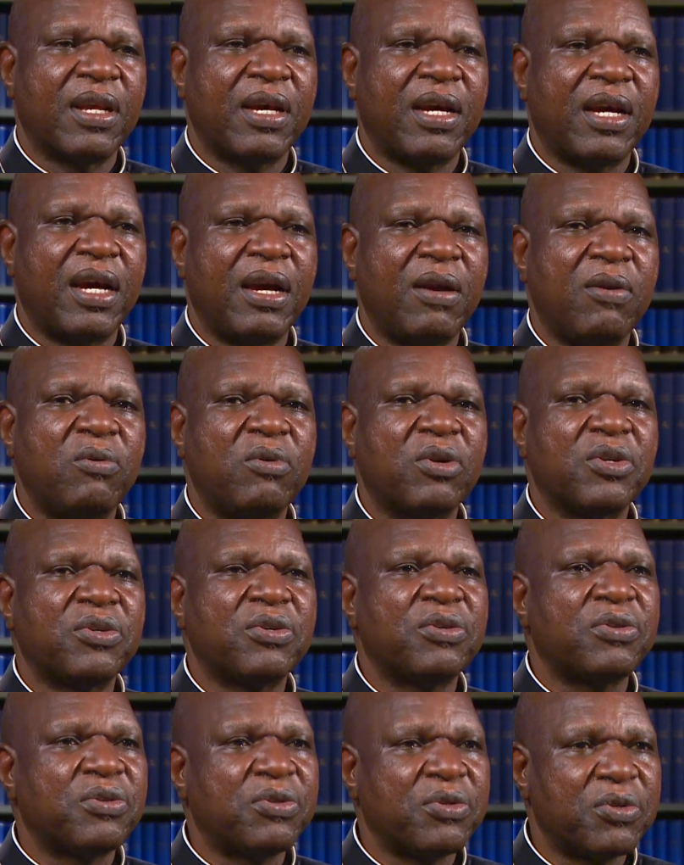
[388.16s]
I was
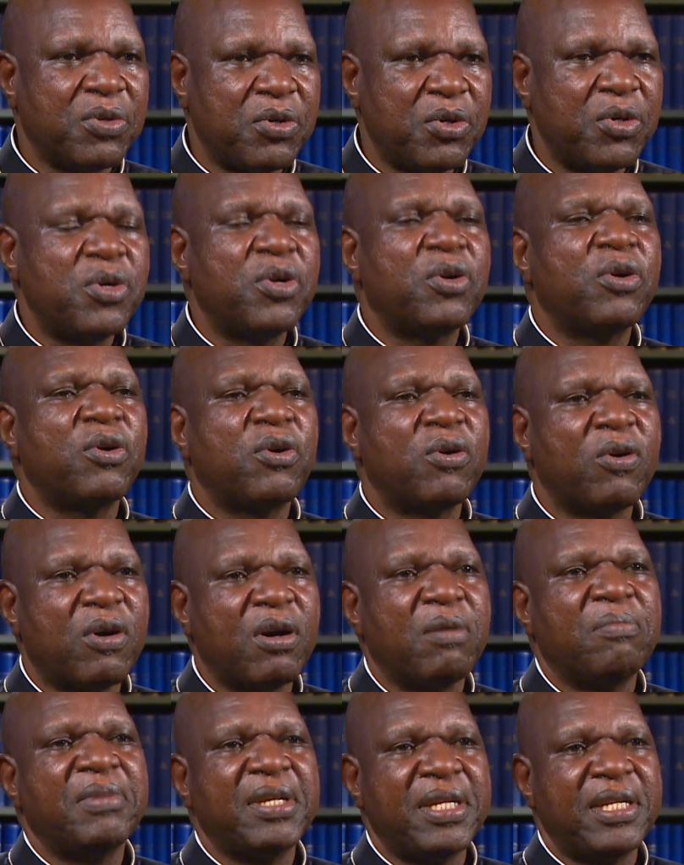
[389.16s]
so
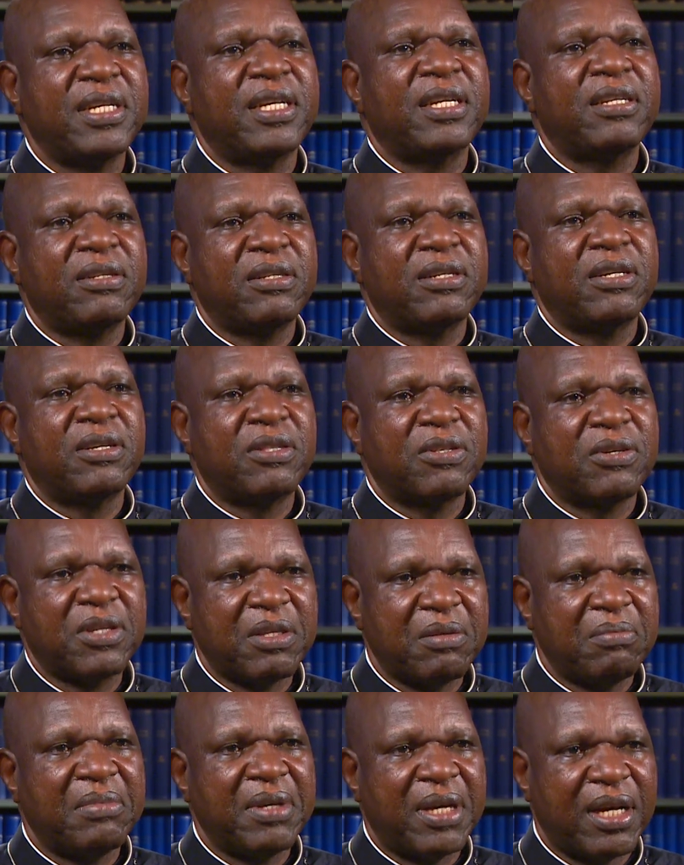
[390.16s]
committed to the
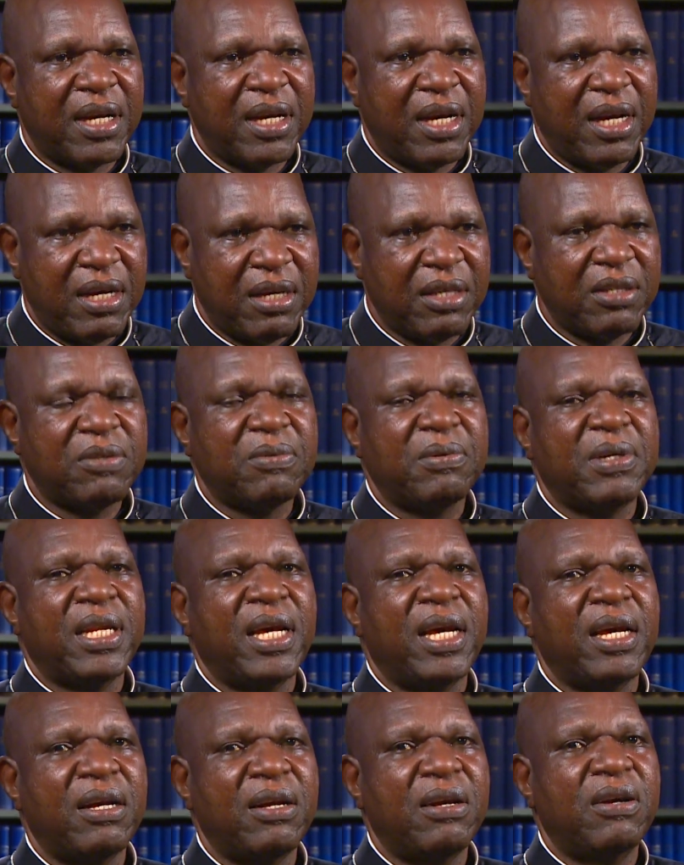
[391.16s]
church because when
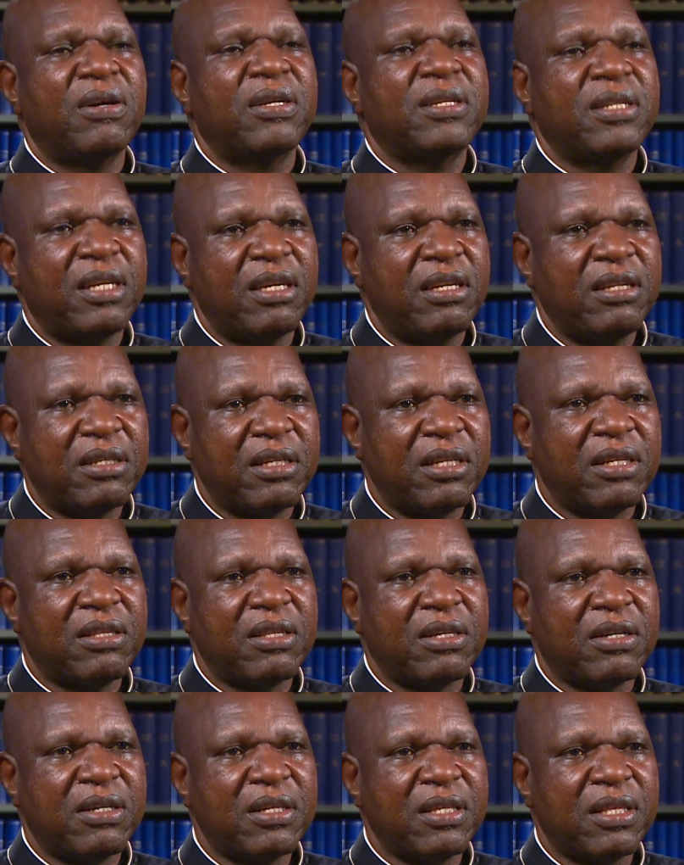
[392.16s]
I got into the
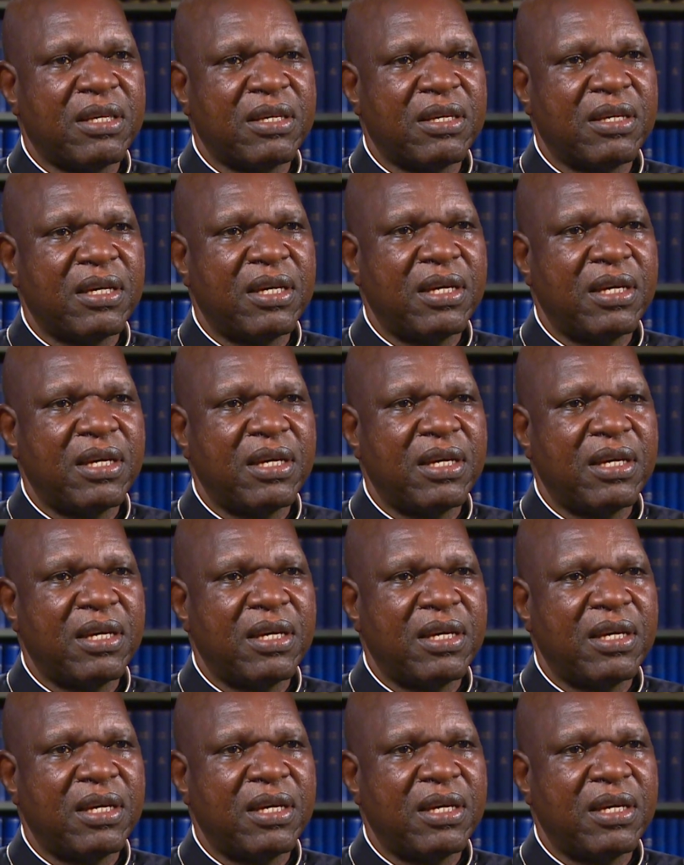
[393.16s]
church,